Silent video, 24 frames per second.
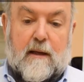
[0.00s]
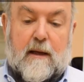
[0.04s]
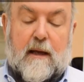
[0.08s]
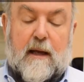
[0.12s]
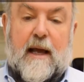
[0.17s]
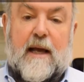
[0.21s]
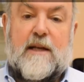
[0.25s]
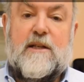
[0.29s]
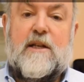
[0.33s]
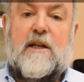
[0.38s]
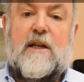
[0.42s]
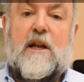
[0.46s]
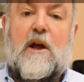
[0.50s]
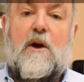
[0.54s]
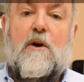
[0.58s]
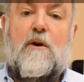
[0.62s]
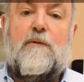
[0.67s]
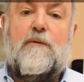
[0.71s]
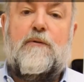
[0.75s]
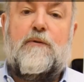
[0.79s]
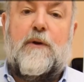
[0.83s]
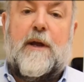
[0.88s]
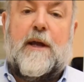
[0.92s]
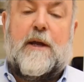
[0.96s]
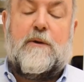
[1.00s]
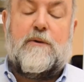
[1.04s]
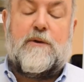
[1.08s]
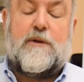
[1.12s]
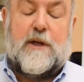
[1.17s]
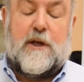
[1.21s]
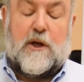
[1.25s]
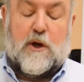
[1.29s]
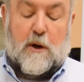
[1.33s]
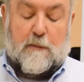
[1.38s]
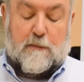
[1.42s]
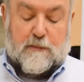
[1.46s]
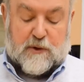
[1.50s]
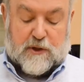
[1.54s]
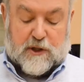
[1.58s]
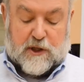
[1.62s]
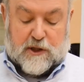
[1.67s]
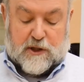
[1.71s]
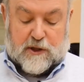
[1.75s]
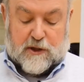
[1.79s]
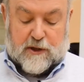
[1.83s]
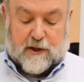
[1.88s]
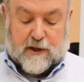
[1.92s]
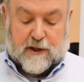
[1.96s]
Has a lower frequency
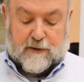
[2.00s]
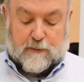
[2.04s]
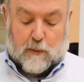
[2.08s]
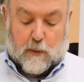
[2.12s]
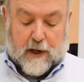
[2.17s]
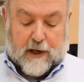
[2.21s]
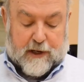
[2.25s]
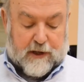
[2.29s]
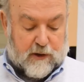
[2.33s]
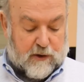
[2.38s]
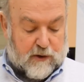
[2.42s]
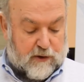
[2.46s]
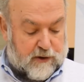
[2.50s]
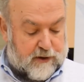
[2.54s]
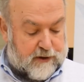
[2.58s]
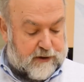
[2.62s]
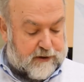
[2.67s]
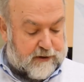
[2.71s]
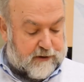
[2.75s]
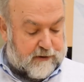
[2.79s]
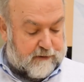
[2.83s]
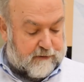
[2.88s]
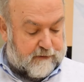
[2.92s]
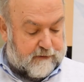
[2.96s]
composition than white noise.